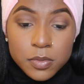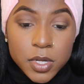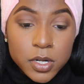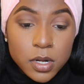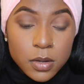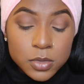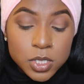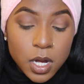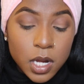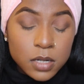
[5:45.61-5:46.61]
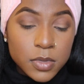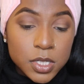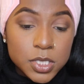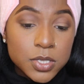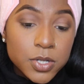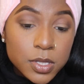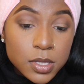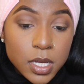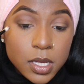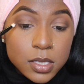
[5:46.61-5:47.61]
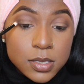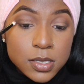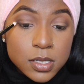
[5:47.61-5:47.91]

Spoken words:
mirror and trying to make sure that